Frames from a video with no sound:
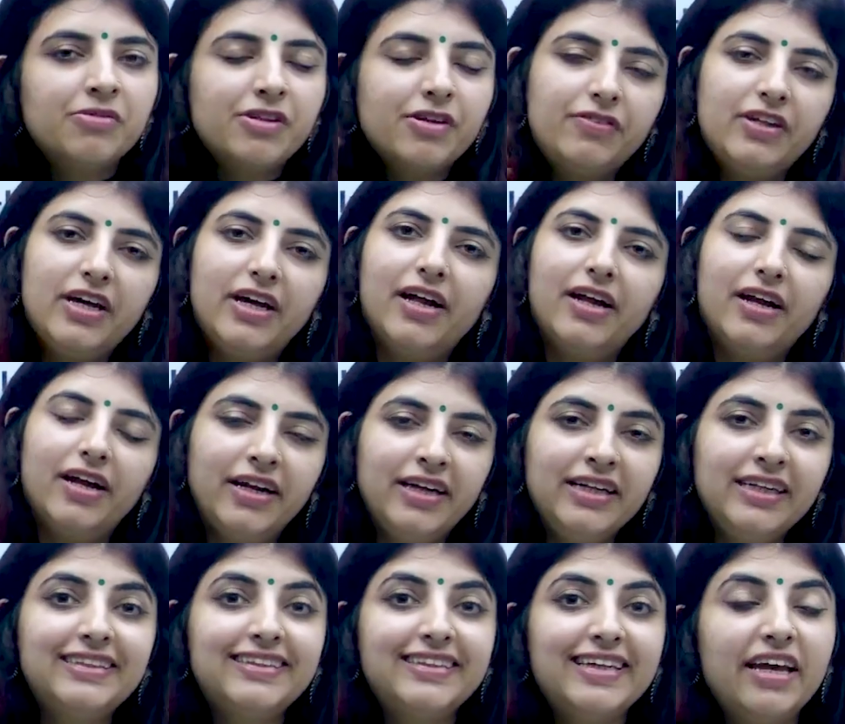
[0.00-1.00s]
If there are
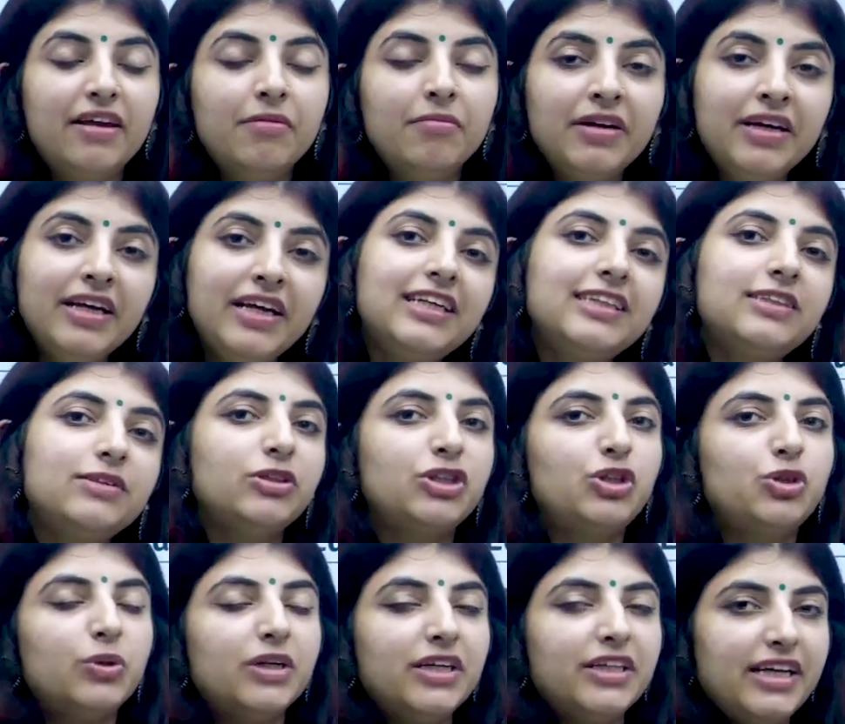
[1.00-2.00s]
any ceremonies which
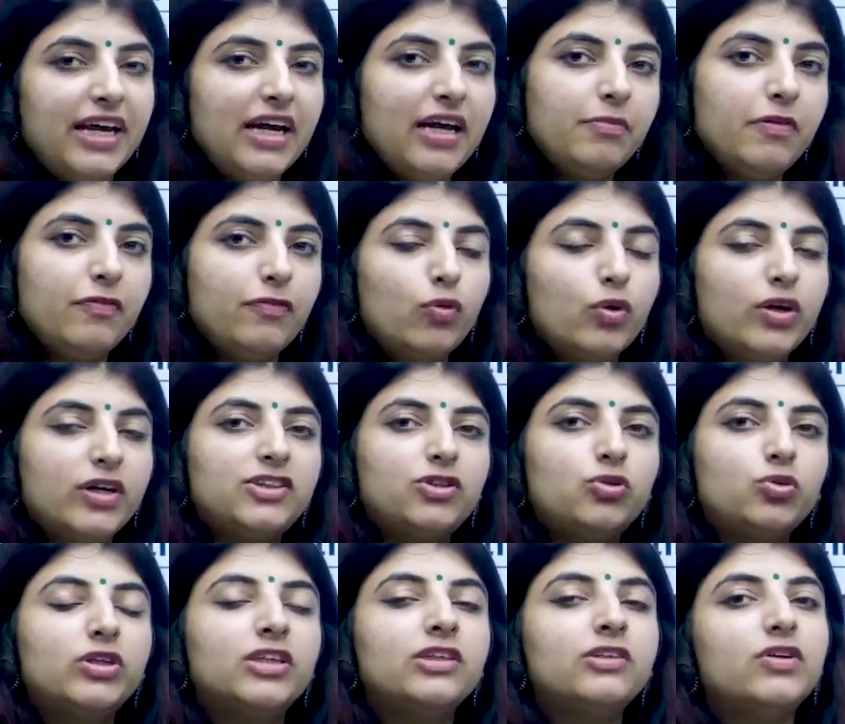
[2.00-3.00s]
were there before a student